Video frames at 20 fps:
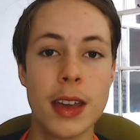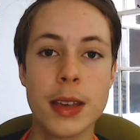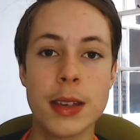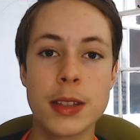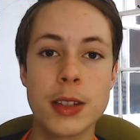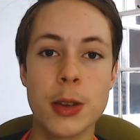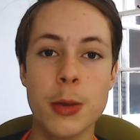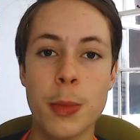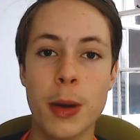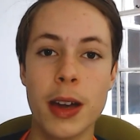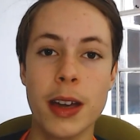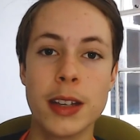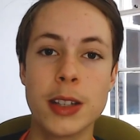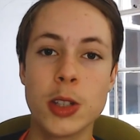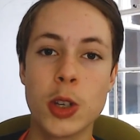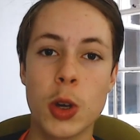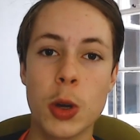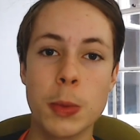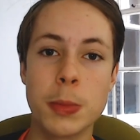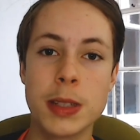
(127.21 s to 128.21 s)
So my
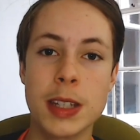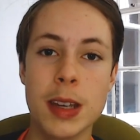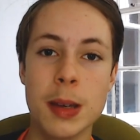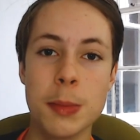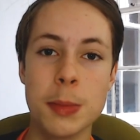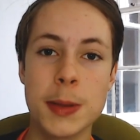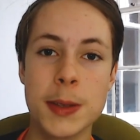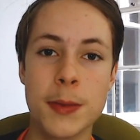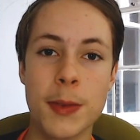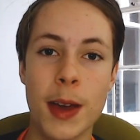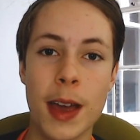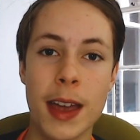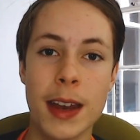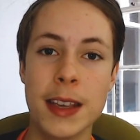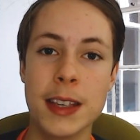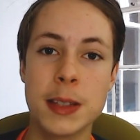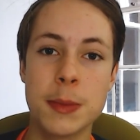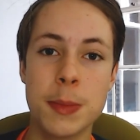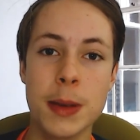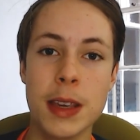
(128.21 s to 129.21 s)
top tips for
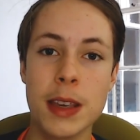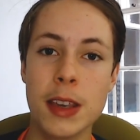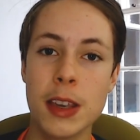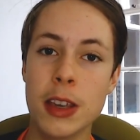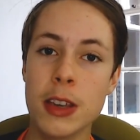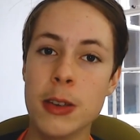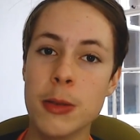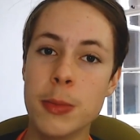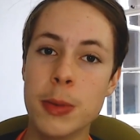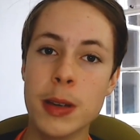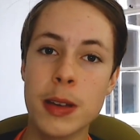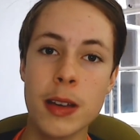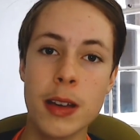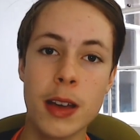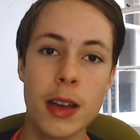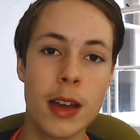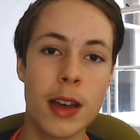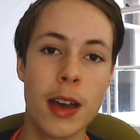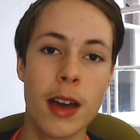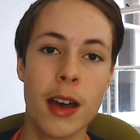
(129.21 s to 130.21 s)
any Speedcuber,
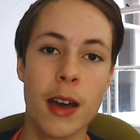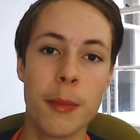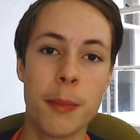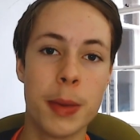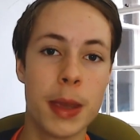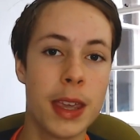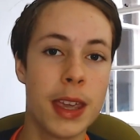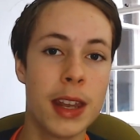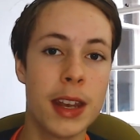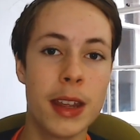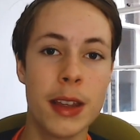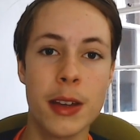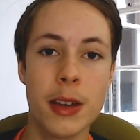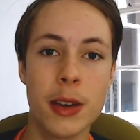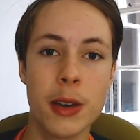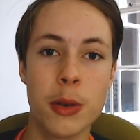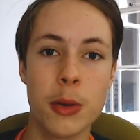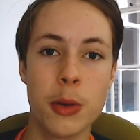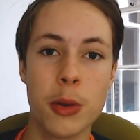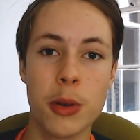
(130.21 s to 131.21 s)

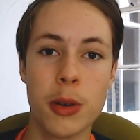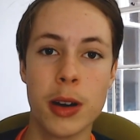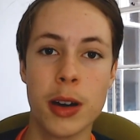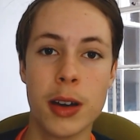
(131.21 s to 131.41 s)
beginner or